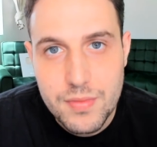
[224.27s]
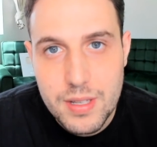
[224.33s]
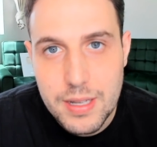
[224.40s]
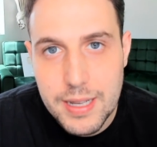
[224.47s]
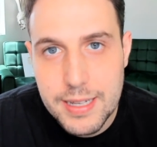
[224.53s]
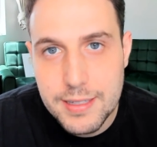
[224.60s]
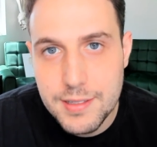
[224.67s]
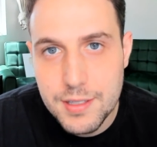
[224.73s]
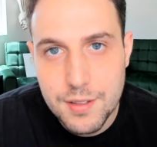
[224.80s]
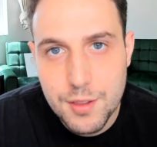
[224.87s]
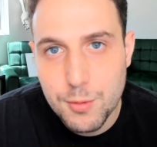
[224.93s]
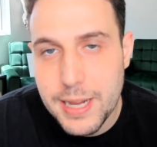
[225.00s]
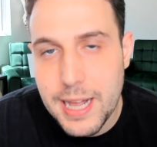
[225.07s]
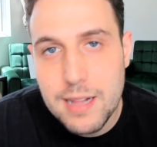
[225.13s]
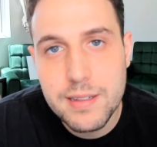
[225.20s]
And the
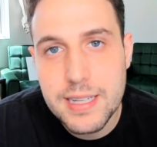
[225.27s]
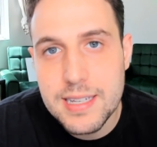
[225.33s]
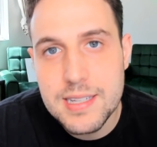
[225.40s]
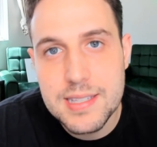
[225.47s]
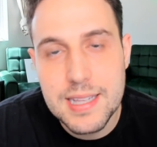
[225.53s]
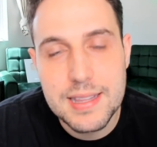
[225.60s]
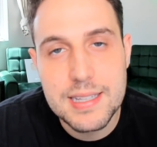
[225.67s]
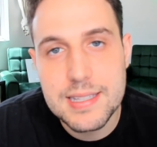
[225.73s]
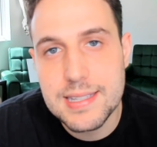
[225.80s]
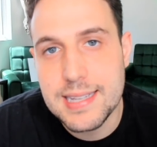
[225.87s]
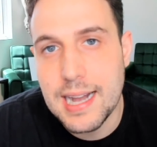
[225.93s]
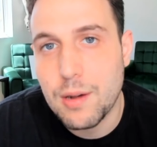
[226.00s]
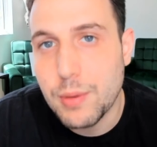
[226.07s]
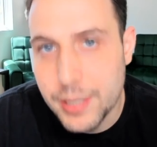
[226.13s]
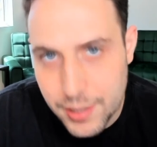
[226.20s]
reality is that this is
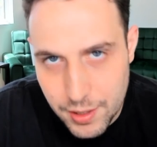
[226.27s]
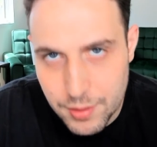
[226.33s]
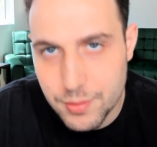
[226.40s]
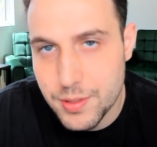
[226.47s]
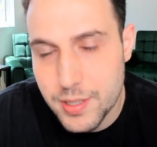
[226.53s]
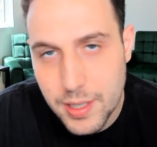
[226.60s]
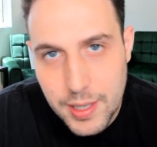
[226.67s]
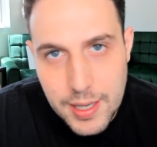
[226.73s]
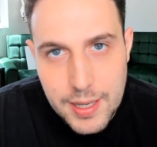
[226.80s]
how it goes.